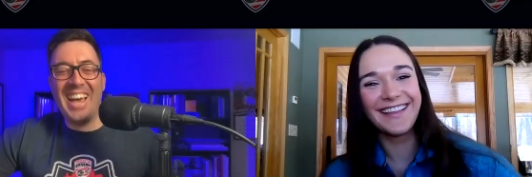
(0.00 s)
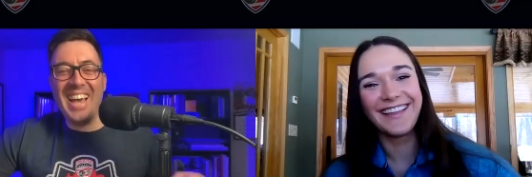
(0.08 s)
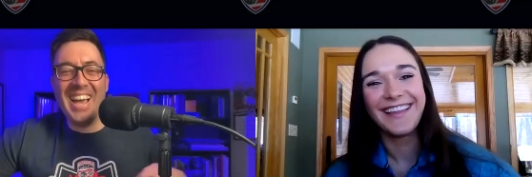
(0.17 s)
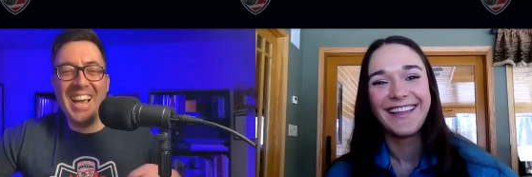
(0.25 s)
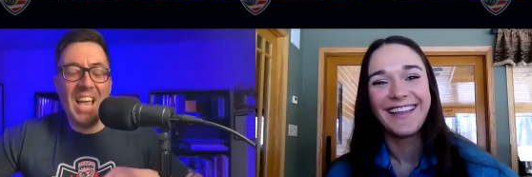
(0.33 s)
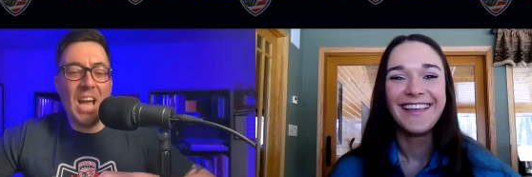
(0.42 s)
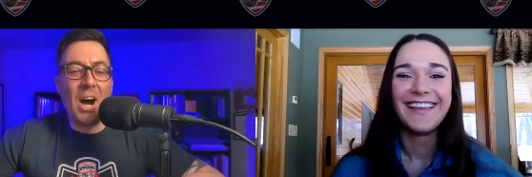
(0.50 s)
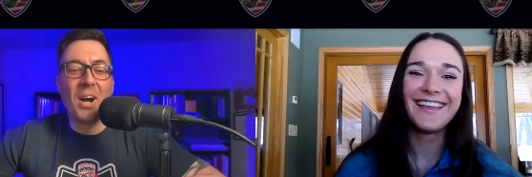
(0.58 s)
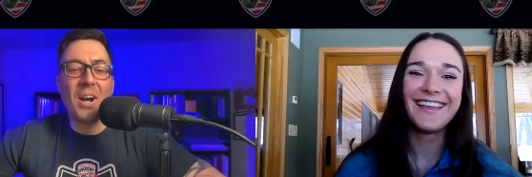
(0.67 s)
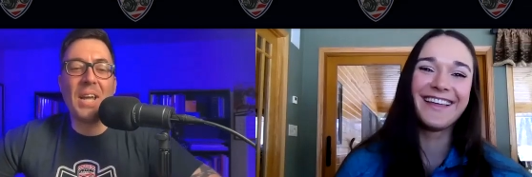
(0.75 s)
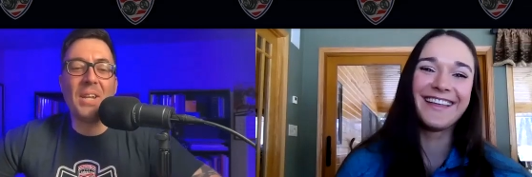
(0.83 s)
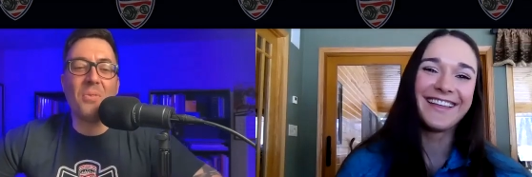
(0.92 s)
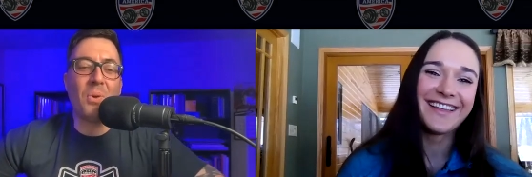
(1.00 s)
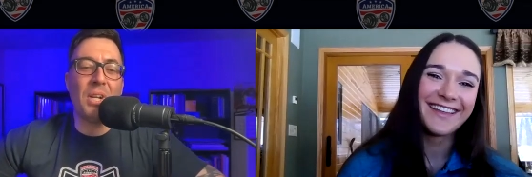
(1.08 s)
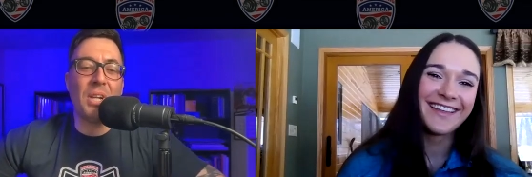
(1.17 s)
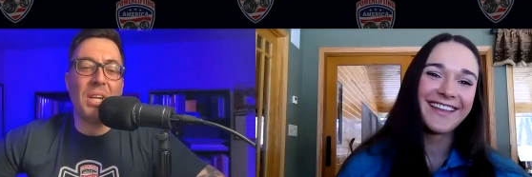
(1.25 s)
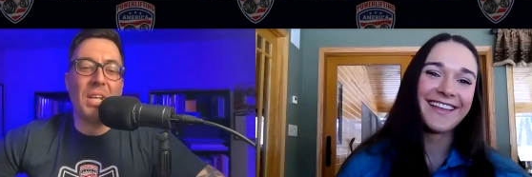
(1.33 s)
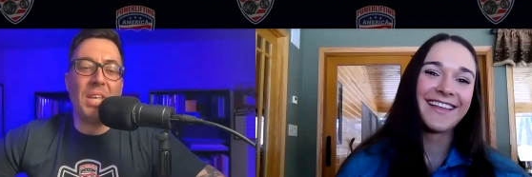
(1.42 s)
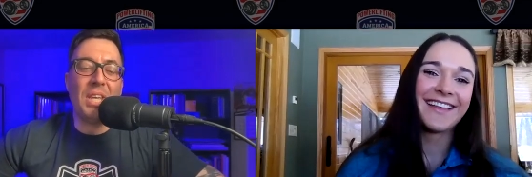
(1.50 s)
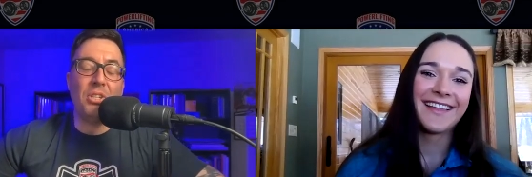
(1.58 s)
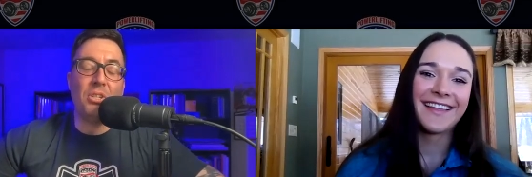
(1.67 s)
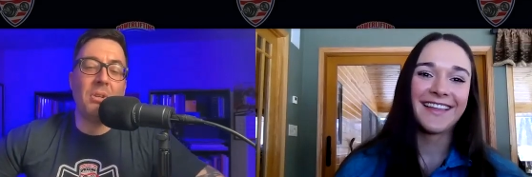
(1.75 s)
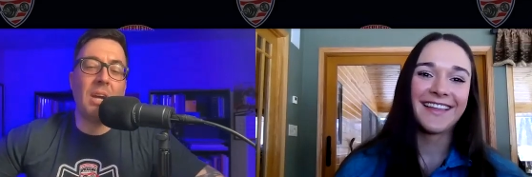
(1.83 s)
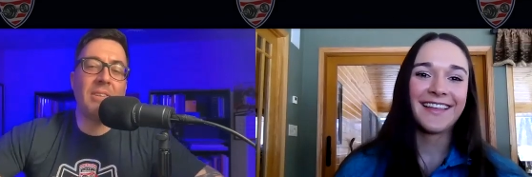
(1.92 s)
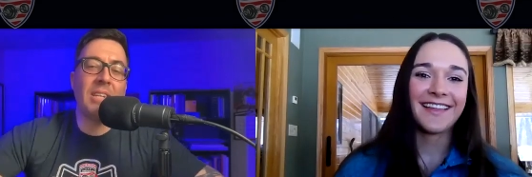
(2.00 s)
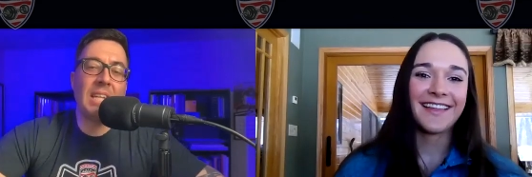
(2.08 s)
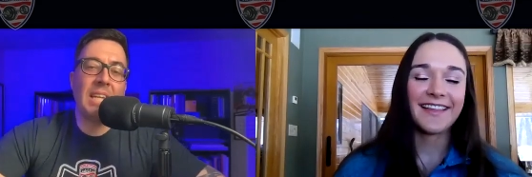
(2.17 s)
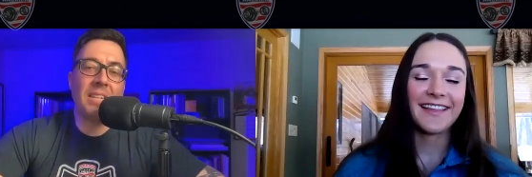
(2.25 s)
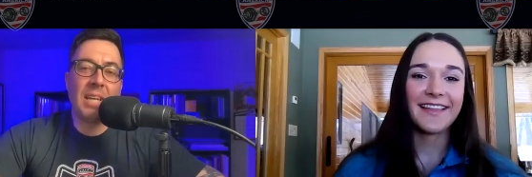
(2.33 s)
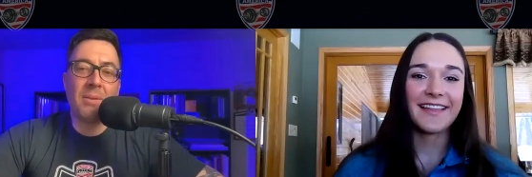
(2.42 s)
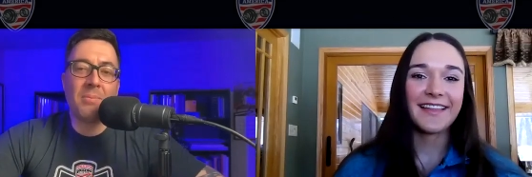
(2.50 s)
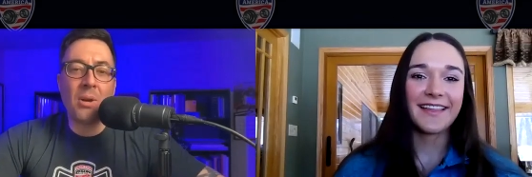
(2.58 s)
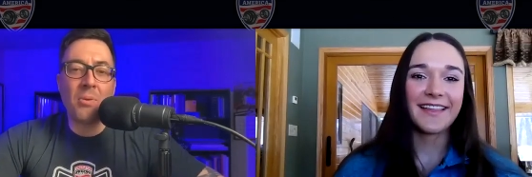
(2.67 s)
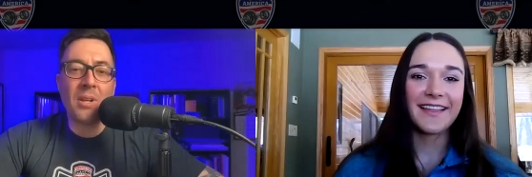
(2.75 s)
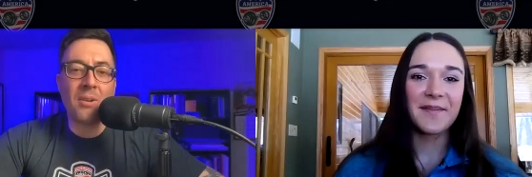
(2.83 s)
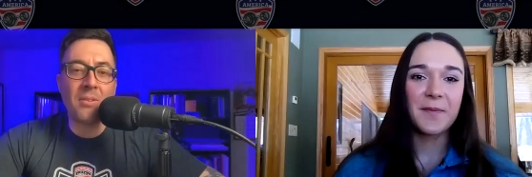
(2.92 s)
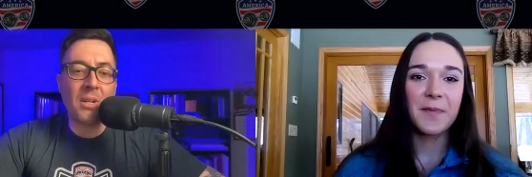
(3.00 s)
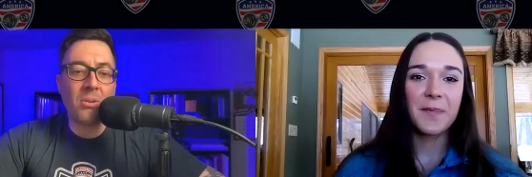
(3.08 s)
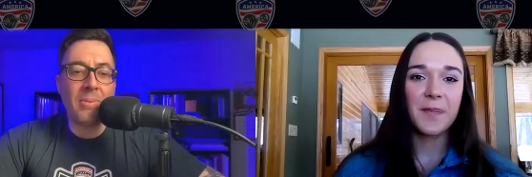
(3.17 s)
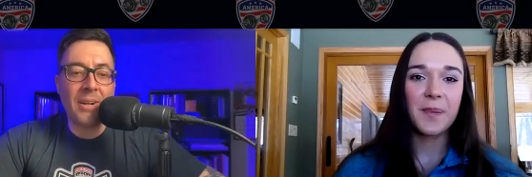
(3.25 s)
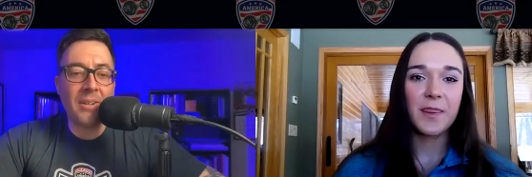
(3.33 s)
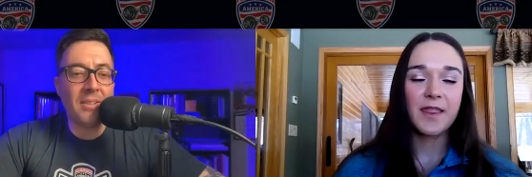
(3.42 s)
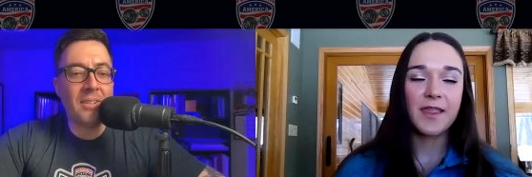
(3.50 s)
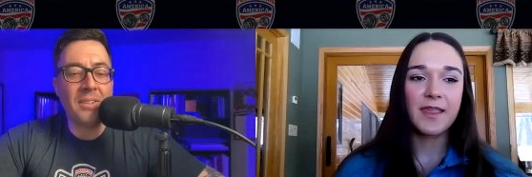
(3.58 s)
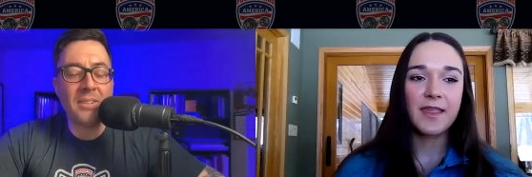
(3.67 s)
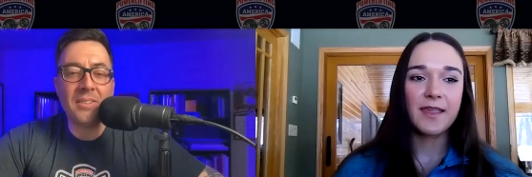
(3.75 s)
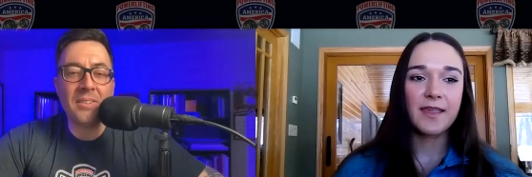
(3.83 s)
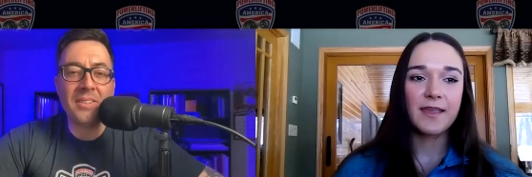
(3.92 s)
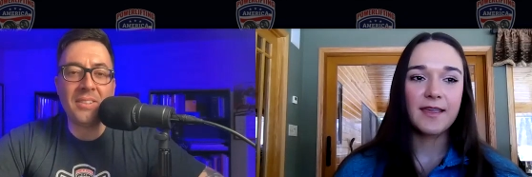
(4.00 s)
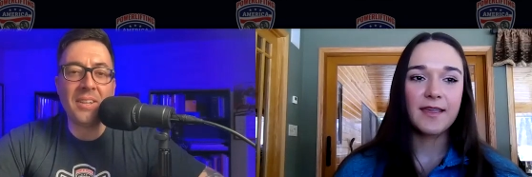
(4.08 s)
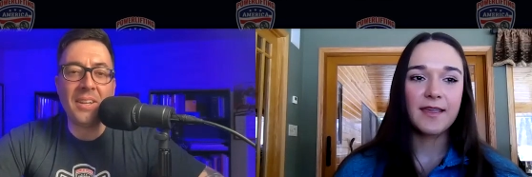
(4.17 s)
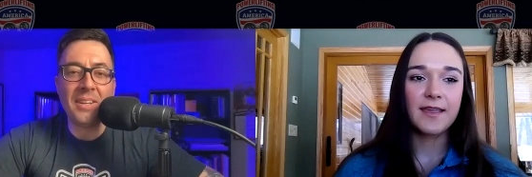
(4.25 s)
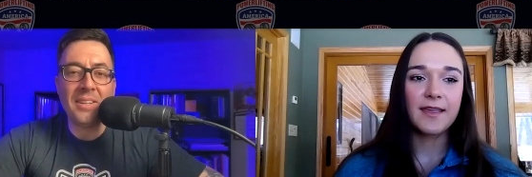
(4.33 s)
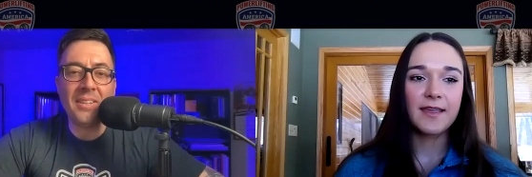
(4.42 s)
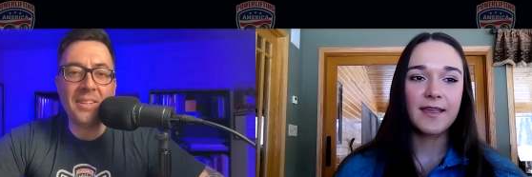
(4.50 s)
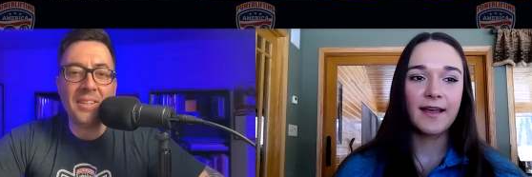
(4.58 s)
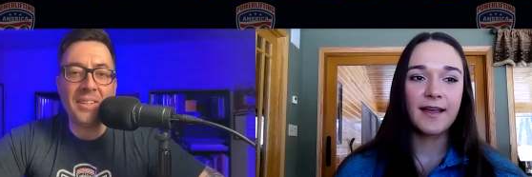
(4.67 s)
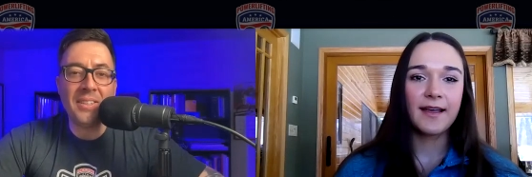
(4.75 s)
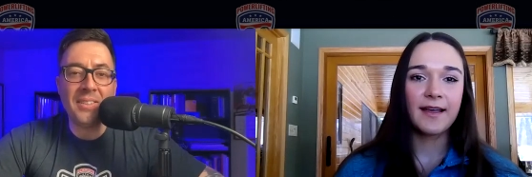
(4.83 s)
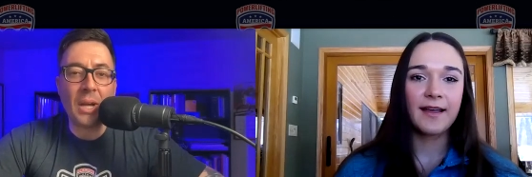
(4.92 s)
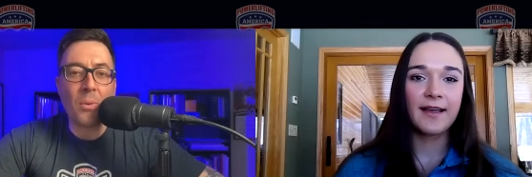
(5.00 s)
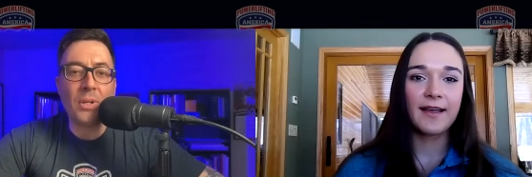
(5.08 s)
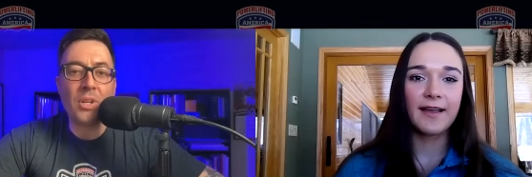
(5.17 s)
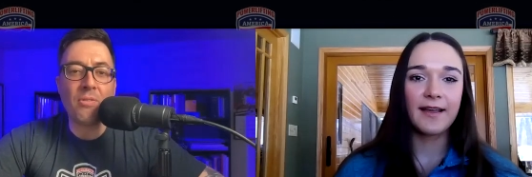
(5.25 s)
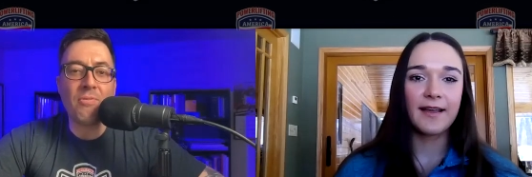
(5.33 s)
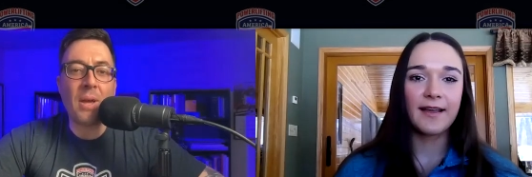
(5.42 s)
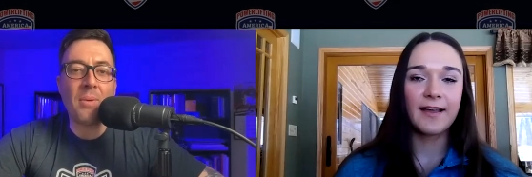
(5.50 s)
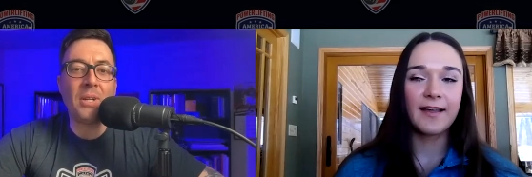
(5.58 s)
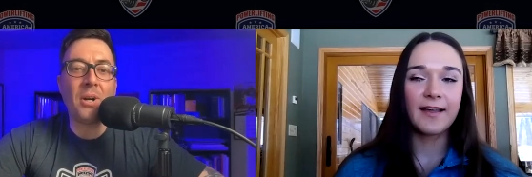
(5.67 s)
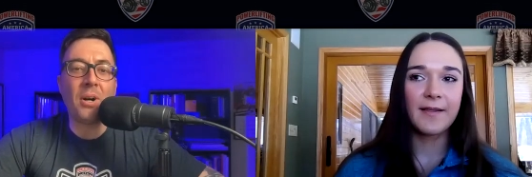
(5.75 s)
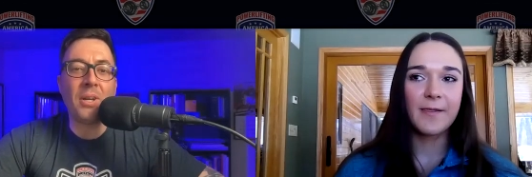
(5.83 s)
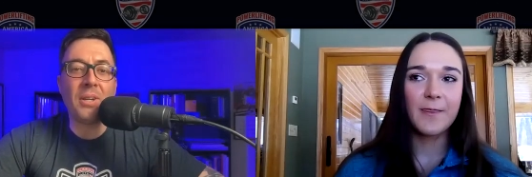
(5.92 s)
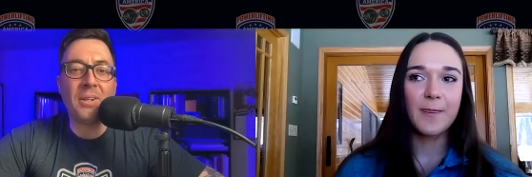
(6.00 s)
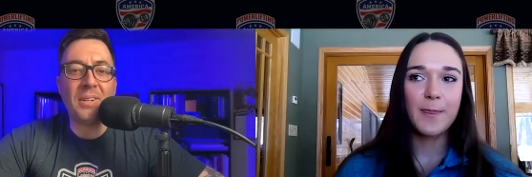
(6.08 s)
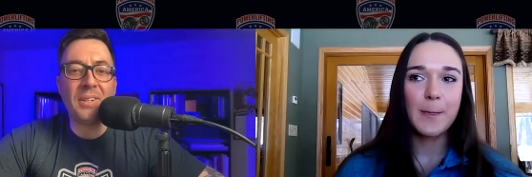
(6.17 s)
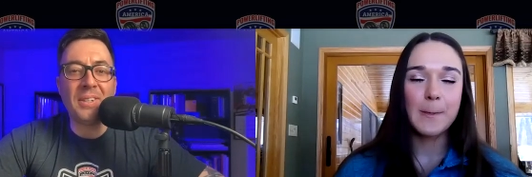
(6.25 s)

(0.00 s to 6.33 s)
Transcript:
Speaker 1: All right. What do you have any nicknames that we don't know about? Like, what's your family uh, call you?